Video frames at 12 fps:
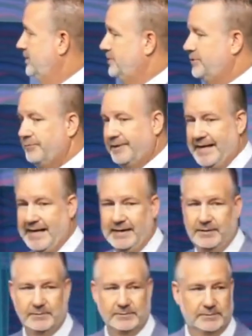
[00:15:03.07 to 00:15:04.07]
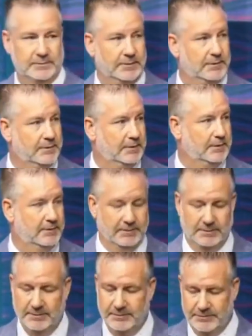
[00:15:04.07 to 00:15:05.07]
Do that.
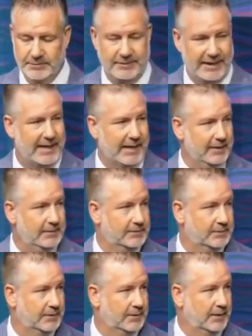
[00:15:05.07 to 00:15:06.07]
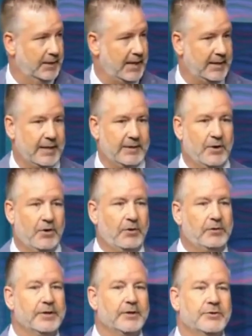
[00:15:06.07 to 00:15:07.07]
Do that. and then the
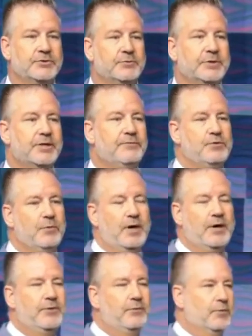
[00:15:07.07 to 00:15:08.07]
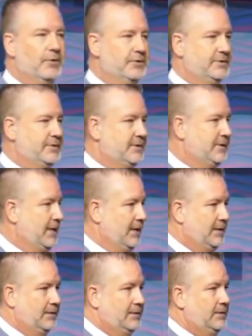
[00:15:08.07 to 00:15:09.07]
Holy Ghost will give you other words to
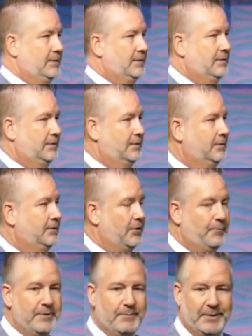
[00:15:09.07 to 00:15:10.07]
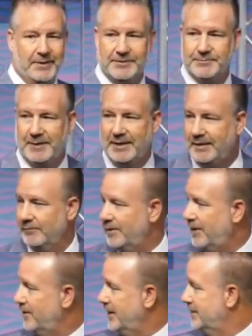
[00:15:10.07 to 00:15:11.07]
say. Don't be embarrassed by it.
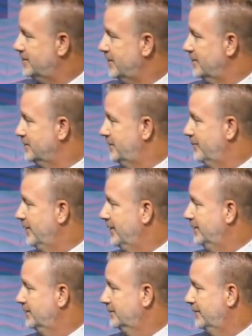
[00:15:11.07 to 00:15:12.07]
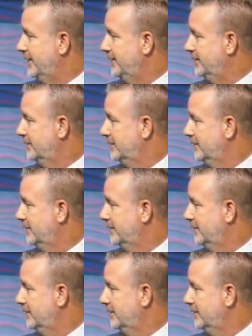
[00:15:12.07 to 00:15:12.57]
We all got to start somewhere, right?